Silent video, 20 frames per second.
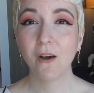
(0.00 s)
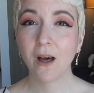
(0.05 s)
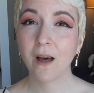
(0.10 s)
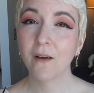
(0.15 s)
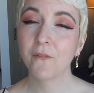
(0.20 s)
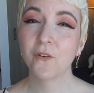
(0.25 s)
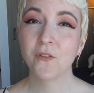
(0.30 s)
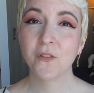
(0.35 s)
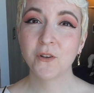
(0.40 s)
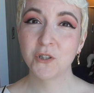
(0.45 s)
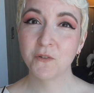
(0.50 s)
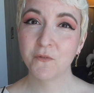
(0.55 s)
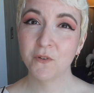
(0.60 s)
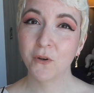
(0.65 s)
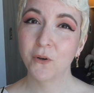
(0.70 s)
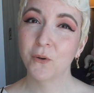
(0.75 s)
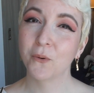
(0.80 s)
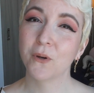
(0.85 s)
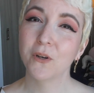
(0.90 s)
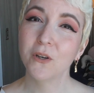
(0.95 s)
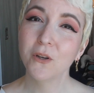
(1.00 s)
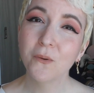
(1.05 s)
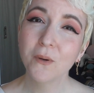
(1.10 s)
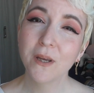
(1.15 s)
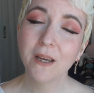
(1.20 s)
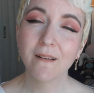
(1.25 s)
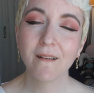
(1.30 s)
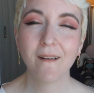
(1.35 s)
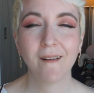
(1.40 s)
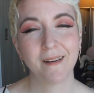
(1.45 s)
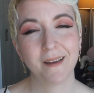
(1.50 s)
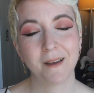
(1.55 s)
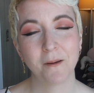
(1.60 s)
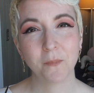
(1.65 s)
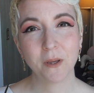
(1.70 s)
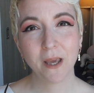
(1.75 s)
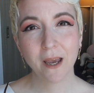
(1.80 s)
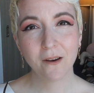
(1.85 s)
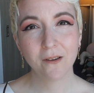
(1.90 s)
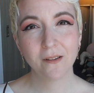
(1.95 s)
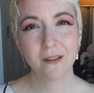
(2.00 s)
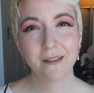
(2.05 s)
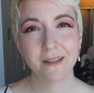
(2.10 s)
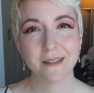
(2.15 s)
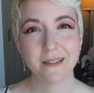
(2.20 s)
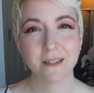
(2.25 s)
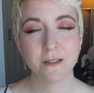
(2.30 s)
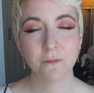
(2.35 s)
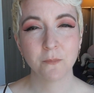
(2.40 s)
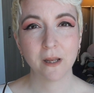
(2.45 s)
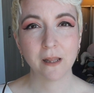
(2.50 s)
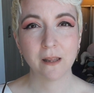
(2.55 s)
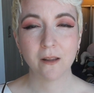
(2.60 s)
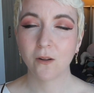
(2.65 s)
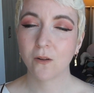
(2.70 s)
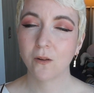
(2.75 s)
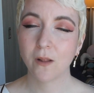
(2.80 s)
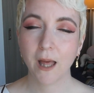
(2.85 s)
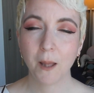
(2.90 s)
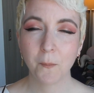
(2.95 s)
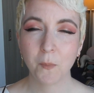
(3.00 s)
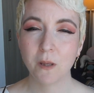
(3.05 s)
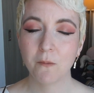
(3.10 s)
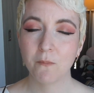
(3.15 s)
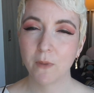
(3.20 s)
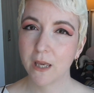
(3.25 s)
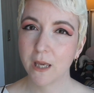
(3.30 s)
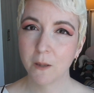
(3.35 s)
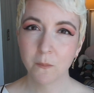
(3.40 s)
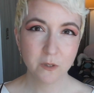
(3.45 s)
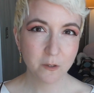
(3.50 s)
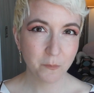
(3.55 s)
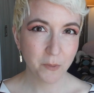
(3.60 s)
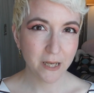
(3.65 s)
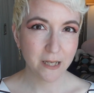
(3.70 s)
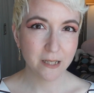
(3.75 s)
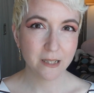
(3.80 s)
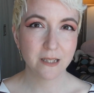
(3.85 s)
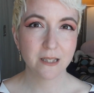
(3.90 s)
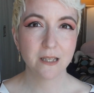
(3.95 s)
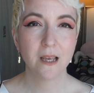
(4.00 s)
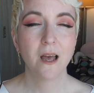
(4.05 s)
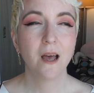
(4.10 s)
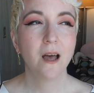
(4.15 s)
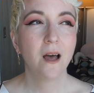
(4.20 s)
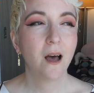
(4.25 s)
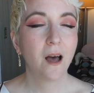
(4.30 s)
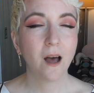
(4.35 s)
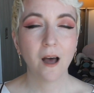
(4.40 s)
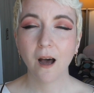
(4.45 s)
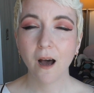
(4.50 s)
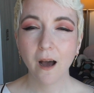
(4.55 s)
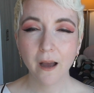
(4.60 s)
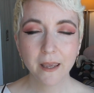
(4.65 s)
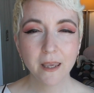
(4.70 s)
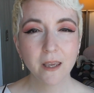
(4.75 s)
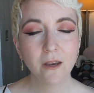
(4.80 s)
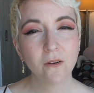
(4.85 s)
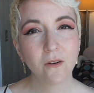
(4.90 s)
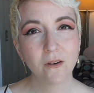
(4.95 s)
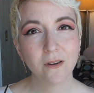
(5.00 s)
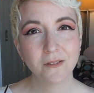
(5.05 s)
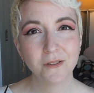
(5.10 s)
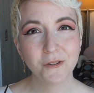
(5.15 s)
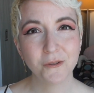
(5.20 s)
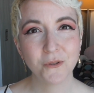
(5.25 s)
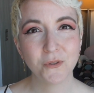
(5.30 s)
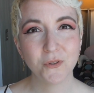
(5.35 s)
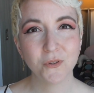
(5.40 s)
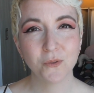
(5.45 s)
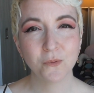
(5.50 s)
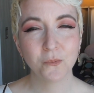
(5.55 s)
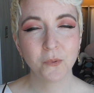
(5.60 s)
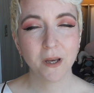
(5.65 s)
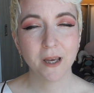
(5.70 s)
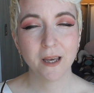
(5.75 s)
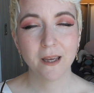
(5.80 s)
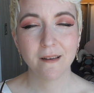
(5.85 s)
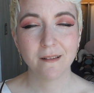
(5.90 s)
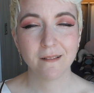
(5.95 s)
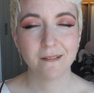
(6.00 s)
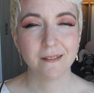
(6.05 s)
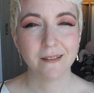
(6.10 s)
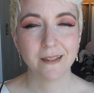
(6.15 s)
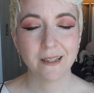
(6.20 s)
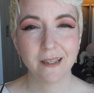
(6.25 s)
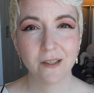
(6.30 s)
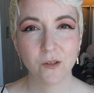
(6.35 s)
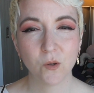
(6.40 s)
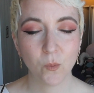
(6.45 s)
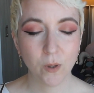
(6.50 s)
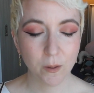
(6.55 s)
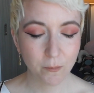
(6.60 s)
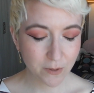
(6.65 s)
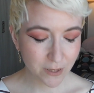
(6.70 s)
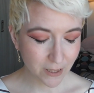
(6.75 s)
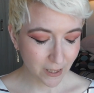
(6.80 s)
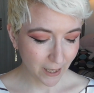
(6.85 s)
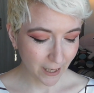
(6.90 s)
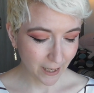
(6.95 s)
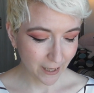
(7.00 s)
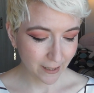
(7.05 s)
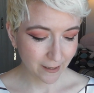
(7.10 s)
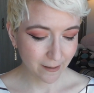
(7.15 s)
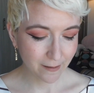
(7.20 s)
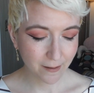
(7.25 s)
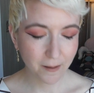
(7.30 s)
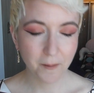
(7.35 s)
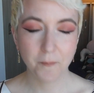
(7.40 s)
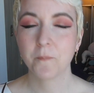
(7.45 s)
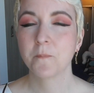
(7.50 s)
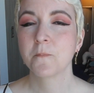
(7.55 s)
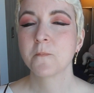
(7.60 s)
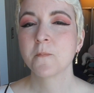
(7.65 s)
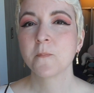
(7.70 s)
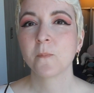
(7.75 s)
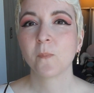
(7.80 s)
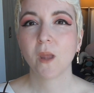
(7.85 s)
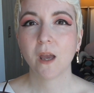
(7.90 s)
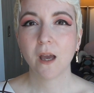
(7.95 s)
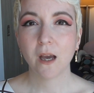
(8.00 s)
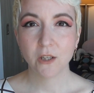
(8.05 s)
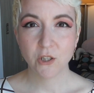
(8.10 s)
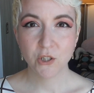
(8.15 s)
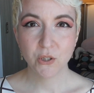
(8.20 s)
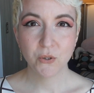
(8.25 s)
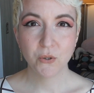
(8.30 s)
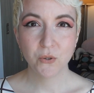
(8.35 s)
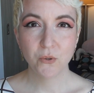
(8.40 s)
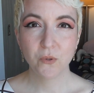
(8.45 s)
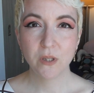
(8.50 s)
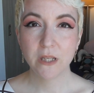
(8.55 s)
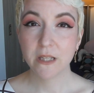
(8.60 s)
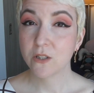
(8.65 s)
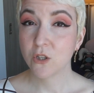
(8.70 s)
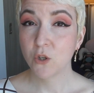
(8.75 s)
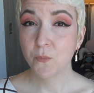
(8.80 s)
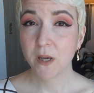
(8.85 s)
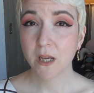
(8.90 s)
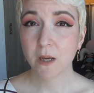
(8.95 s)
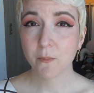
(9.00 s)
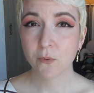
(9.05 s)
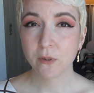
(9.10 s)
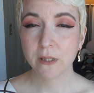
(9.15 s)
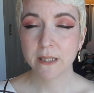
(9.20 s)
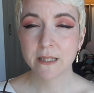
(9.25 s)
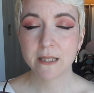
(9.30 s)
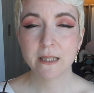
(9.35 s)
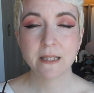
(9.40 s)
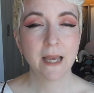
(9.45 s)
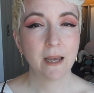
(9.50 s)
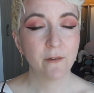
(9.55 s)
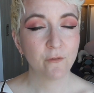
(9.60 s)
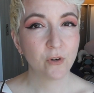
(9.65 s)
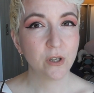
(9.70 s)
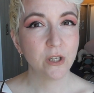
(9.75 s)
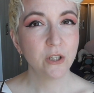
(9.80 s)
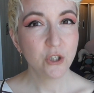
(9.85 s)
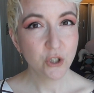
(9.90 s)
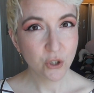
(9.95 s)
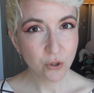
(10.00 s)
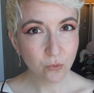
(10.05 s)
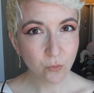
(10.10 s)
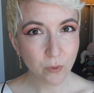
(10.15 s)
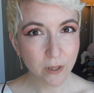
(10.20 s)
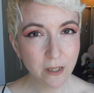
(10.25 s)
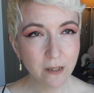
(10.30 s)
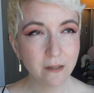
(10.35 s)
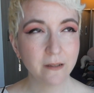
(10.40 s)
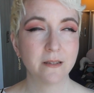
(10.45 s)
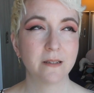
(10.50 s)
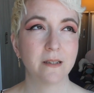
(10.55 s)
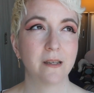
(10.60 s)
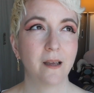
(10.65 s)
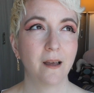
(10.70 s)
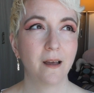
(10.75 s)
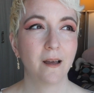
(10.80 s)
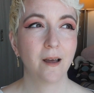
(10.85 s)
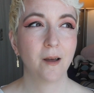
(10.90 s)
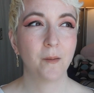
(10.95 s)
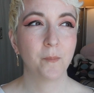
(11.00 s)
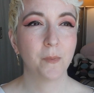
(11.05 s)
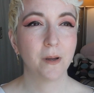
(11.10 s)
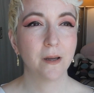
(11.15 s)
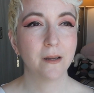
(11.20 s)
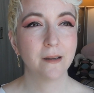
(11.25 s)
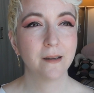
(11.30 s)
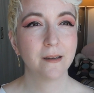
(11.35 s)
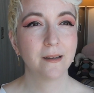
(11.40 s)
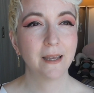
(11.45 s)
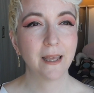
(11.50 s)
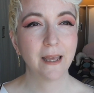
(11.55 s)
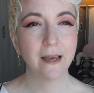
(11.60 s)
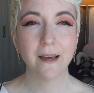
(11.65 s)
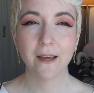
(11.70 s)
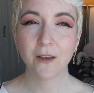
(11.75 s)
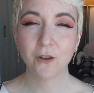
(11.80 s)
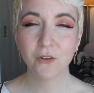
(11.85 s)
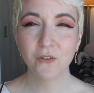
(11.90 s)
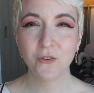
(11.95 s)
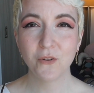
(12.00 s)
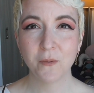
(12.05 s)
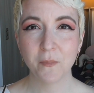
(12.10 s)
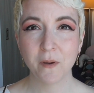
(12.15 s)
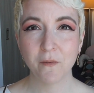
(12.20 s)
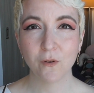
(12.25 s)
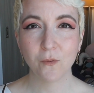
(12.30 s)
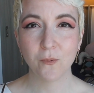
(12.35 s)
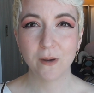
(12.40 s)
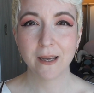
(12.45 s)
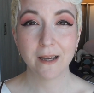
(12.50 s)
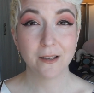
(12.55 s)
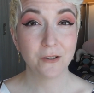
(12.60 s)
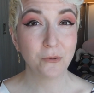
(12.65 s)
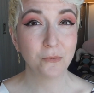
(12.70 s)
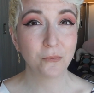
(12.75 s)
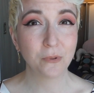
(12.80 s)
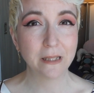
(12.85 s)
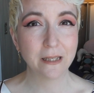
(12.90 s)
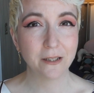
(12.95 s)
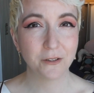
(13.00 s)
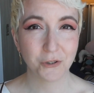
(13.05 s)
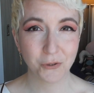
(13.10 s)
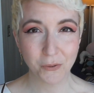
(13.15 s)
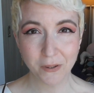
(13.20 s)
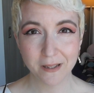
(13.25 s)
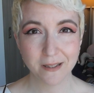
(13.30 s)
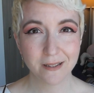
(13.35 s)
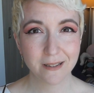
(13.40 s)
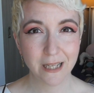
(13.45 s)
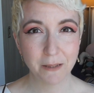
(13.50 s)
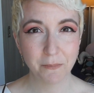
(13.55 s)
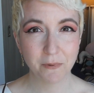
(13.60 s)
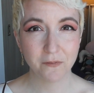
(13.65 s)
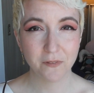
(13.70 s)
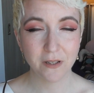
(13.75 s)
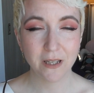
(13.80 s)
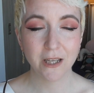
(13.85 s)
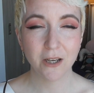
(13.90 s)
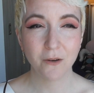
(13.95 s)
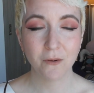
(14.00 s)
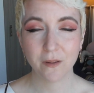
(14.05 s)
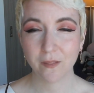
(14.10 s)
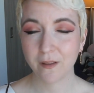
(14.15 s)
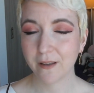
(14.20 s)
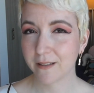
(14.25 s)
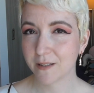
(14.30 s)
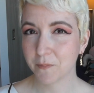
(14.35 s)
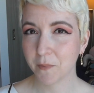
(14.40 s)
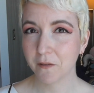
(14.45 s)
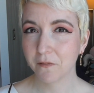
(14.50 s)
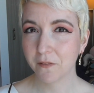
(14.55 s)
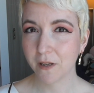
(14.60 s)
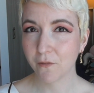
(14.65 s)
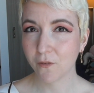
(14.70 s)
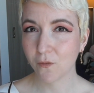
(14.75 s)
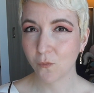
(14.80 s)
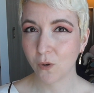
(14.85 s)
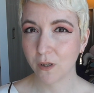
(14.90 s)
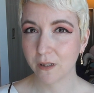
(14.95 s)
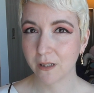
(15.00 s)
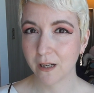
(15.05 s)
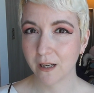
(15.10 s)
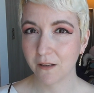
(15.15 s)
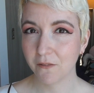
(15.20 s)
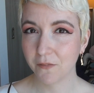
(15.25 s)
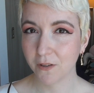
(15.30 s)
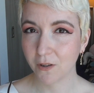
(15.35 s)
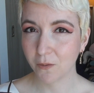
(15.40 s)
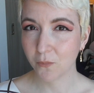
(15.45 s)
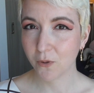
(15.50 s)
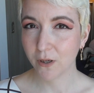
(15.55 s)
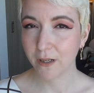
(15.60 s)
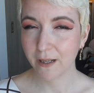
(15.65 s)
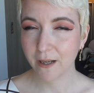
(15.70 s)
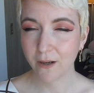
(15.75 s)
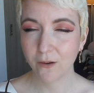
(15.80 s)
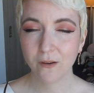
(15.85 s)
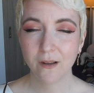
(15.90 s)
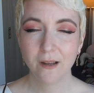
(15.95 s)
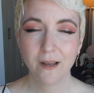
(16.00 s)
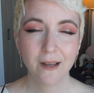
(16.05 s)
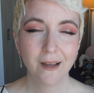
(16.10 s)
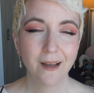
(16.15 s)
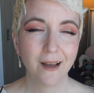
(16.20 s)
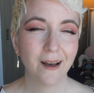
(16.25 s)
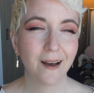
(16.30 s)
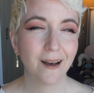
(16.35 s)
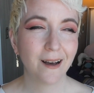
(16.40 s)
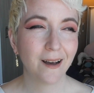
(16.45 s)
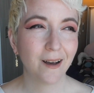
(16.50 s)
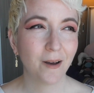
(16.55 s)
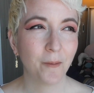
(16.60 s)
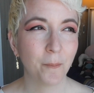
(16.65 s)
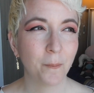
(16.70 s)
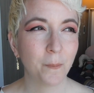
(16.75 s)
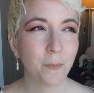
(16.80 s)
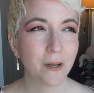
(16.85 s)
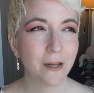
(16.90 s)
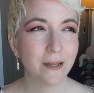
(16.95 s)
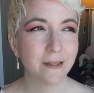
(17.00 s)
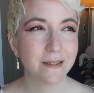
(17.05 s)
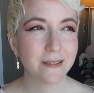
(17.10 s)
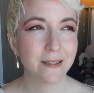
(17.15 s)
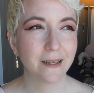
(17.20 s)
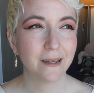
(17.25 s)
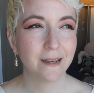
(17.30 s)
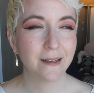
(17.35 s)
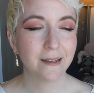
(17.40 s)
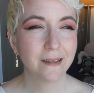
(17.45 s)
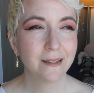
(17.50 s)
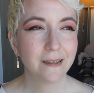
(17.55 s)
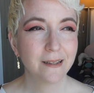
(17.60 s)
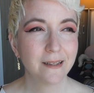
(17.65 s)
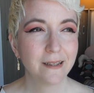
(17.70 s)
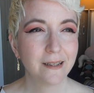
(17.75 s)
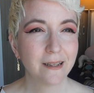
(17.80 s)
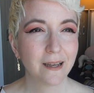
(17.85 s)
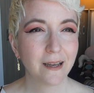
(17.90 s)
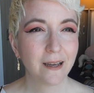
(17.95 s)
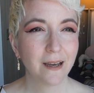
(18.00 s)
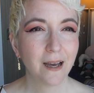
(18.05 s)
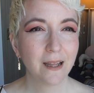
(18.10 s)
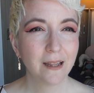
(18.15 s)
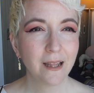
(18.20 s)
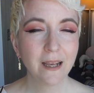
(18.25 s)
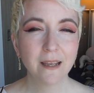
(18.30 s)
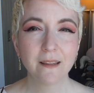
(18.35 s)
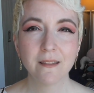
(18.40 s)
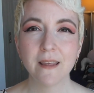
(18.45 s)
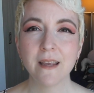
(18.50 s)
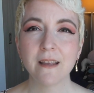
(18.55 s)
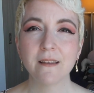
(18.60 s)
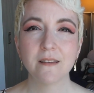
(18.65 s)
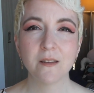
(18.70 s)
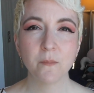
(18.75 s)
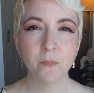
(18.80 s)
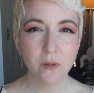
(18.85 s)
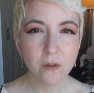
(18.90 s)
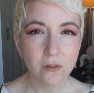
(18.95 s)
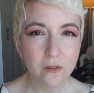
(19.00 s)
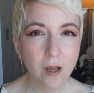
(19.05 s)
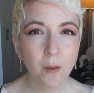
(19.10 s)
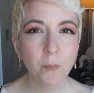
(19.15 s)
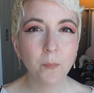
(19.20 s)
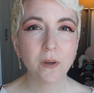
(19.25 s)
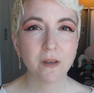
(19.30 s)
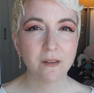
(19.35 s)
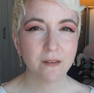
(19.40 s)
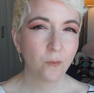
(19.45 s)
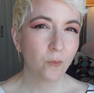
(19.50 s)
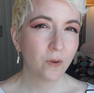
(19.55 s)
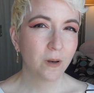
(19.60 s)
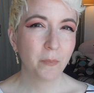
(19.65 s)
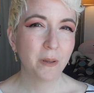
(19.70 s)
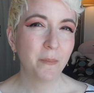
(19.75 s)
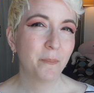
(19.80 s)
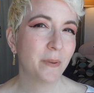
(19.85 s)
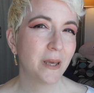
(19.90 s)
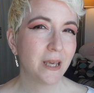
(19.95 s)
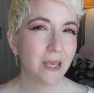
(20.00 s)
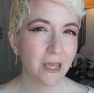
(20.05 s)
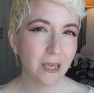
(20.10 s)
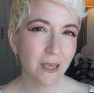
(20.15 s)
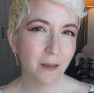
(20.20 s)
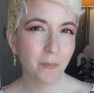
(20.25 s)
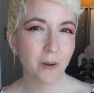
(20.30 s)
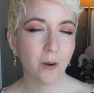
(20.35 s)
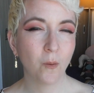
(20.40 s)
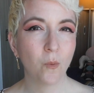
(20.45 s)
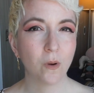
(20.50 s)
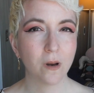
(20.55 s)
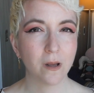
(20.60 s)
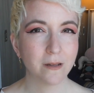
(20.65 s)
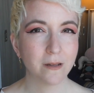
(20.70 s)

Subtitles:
For those of you who are new here, hi, I'm Carolyn. This is my little happy makeup space here on YouTube and on the interwebs. And I do these new makeup releases every 2 weeks. I could do them every week. I do really enjoy this type of video. I think it's my favorite one that I film right now. But I like things to build up because I want to be picky about what I